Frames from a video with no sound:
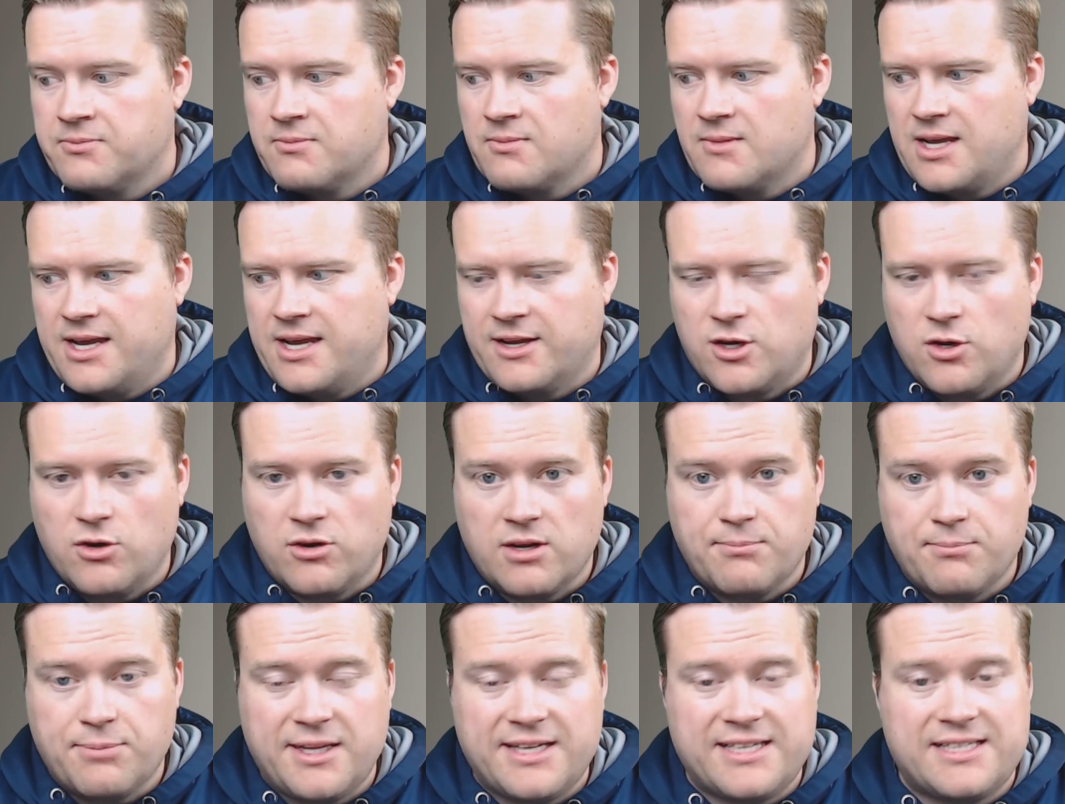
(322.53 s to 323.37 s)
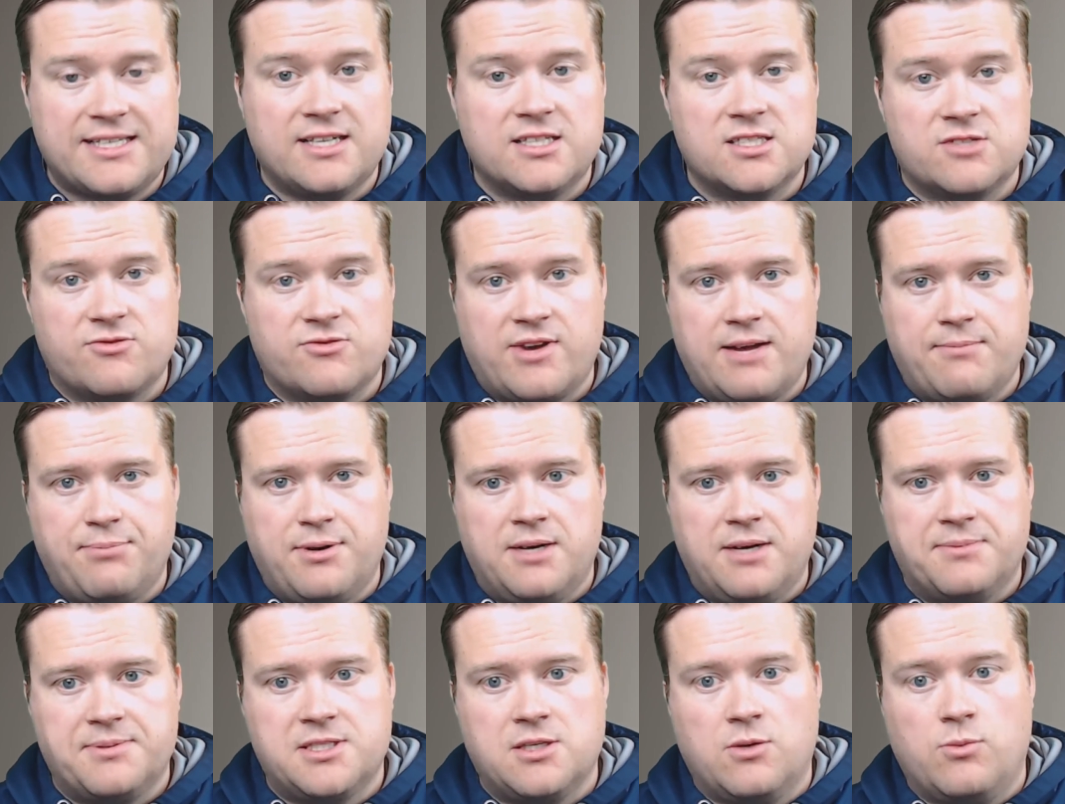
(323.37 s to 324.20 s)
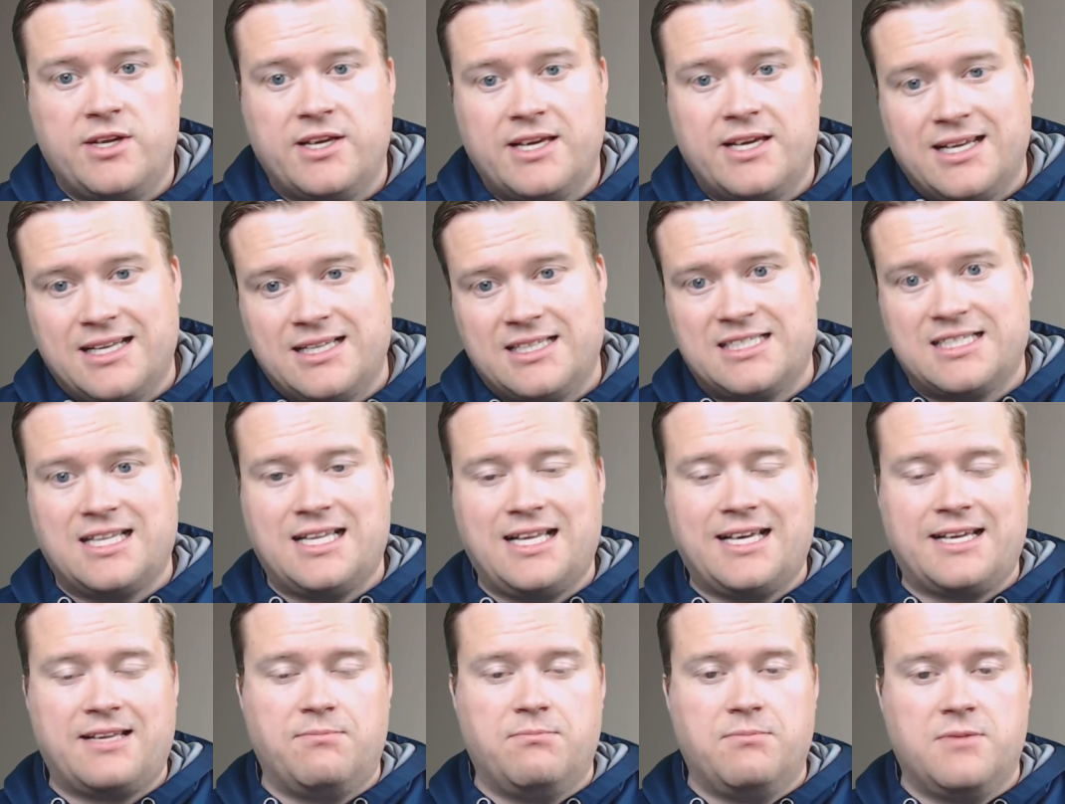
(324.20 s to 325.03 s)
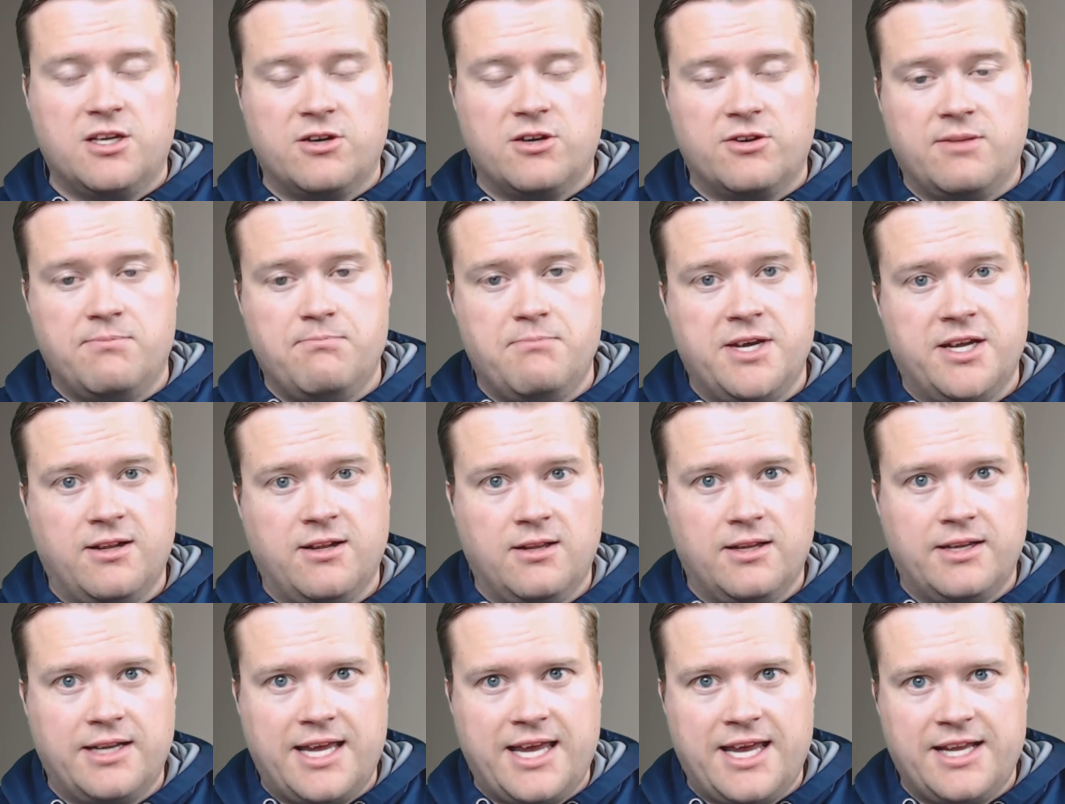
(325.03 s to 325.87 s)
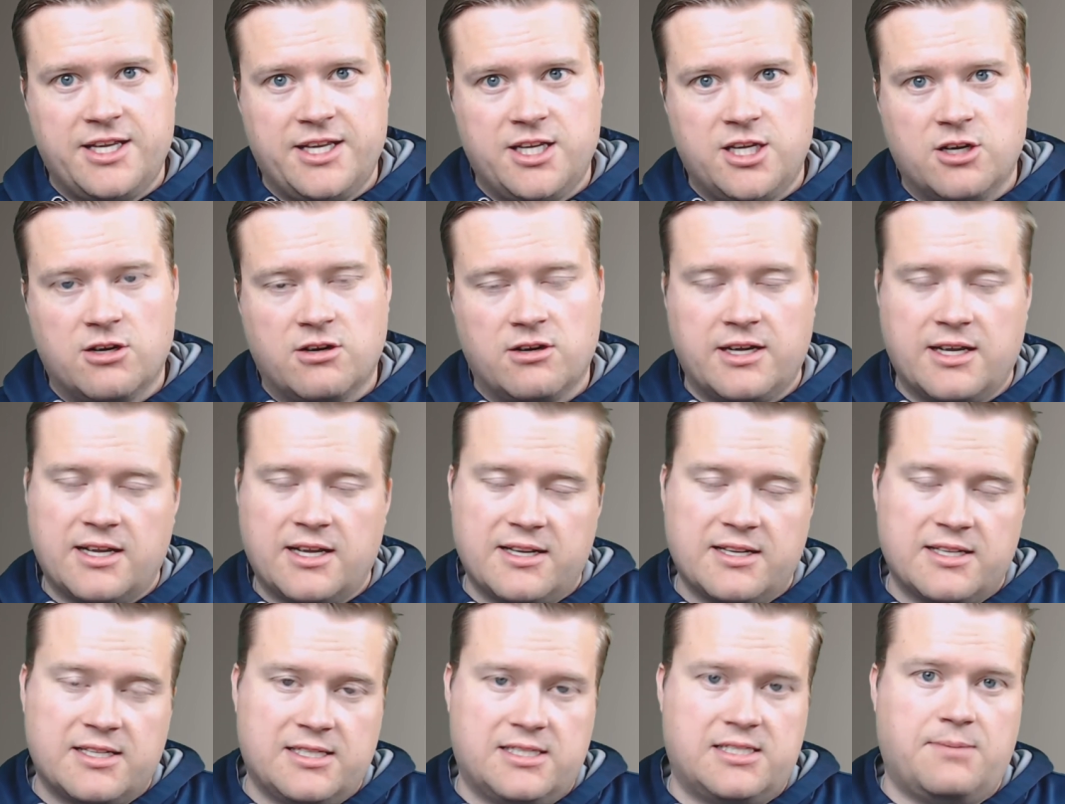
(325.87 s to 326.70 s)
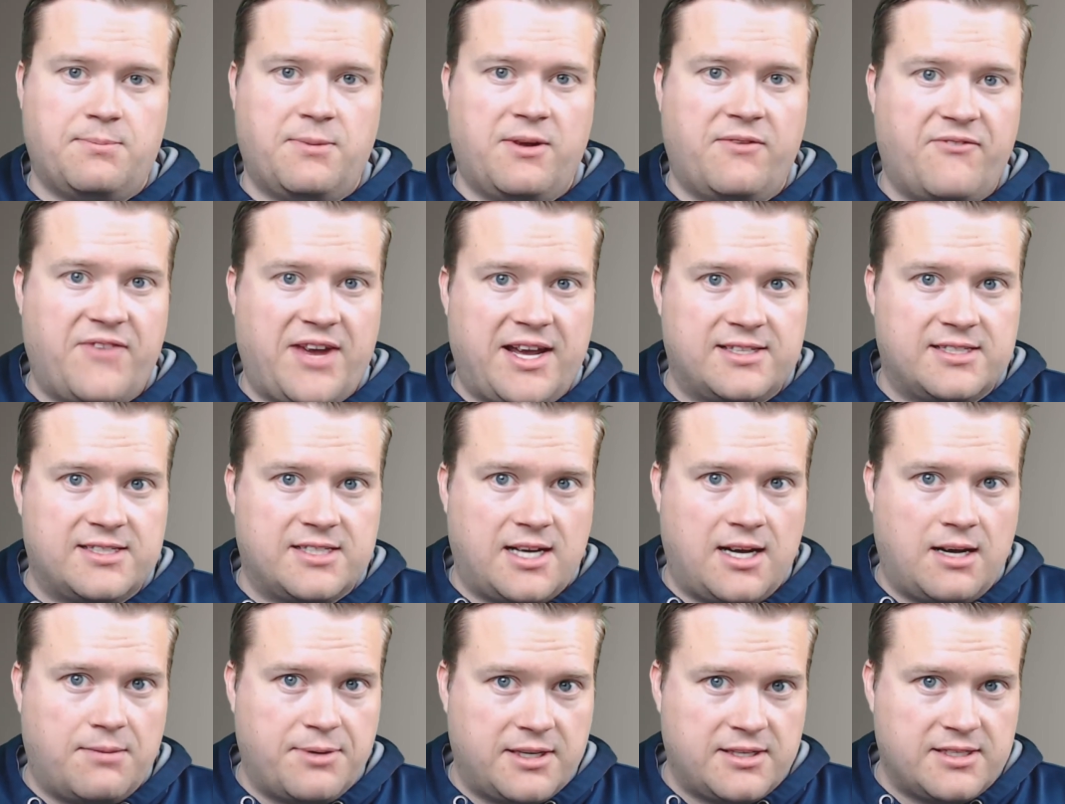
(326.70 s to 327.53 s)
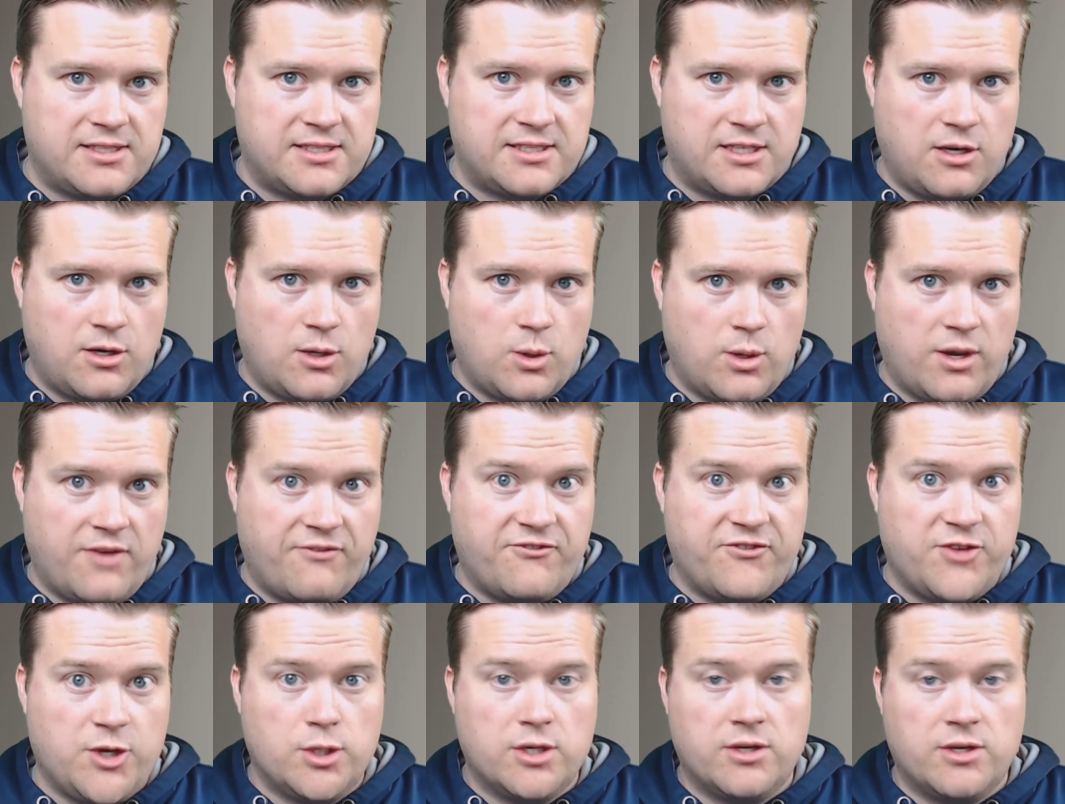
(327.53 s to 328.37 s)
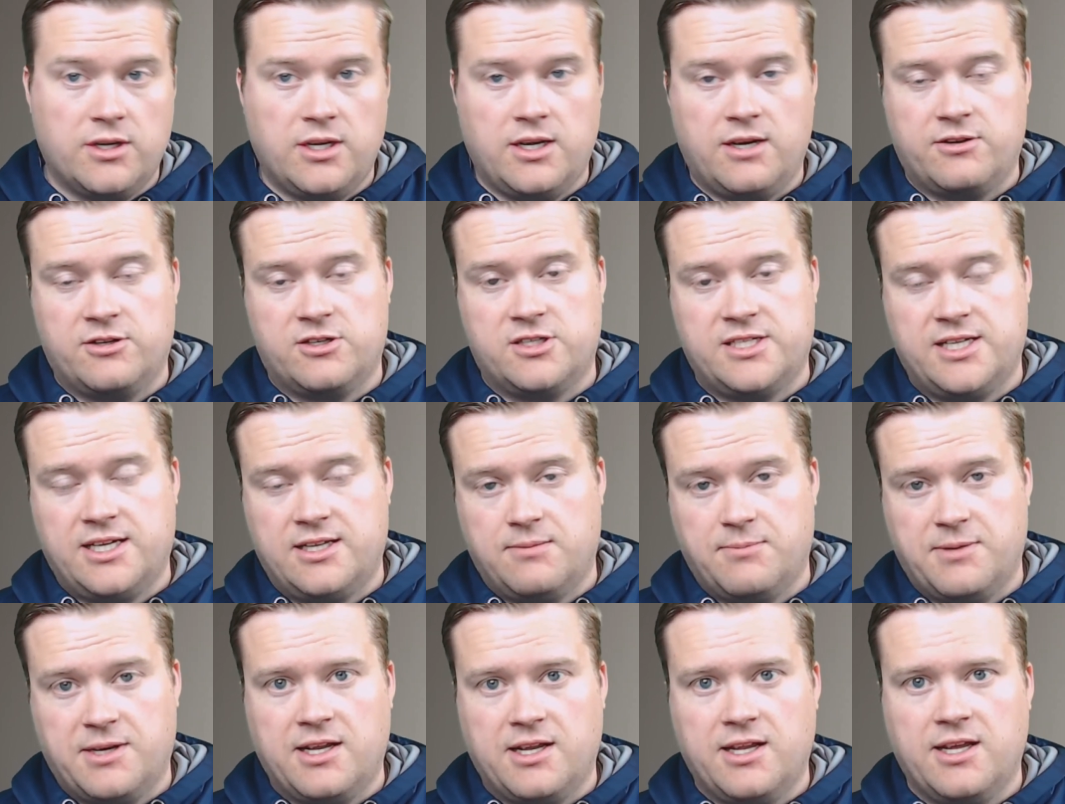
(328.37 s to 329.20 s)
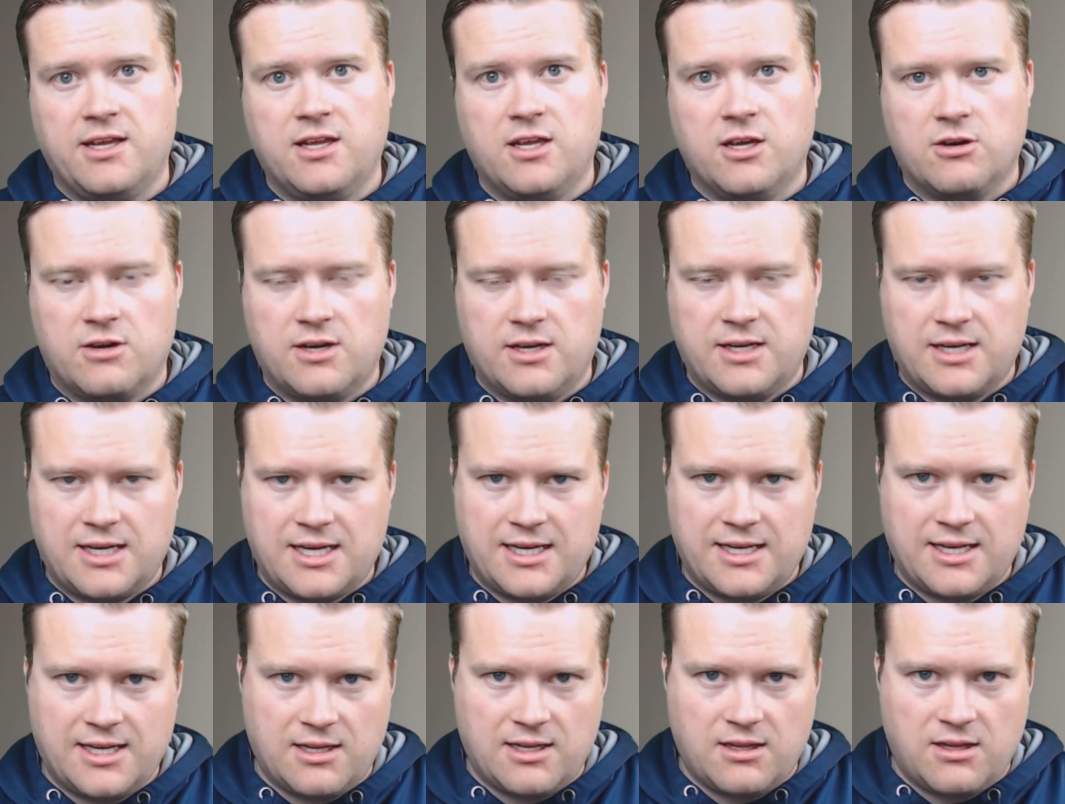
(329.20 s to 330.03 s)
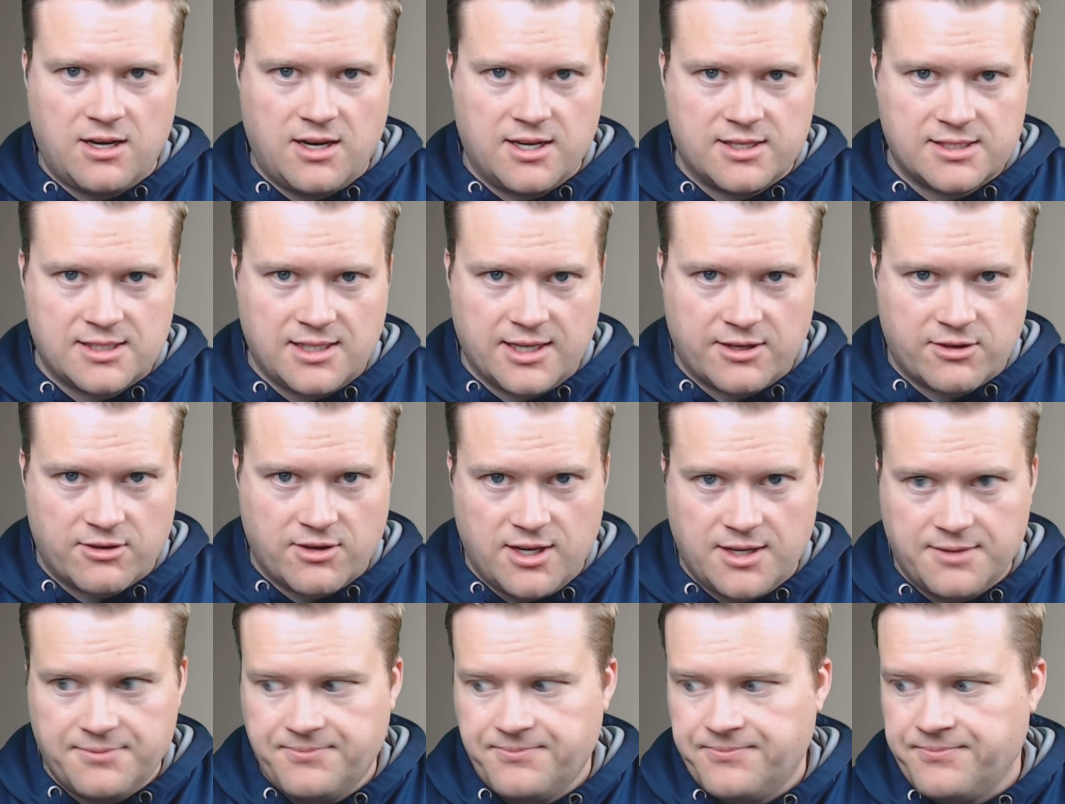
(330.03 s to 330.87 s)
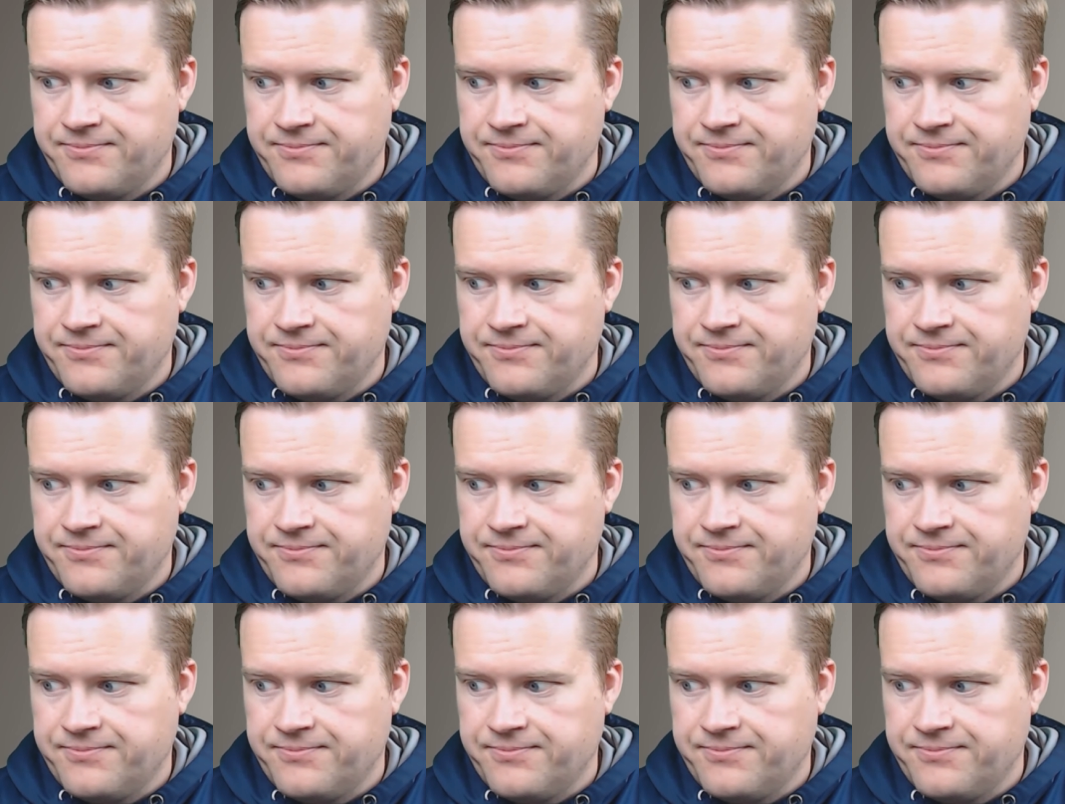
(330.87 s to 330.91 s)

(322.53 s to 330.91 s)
And Code Complete does ramp up, so when you get into like near the middle and end, you're going to get into some advanced topics. So if you didn't understand the beginning, you're going to kind of get lost later on.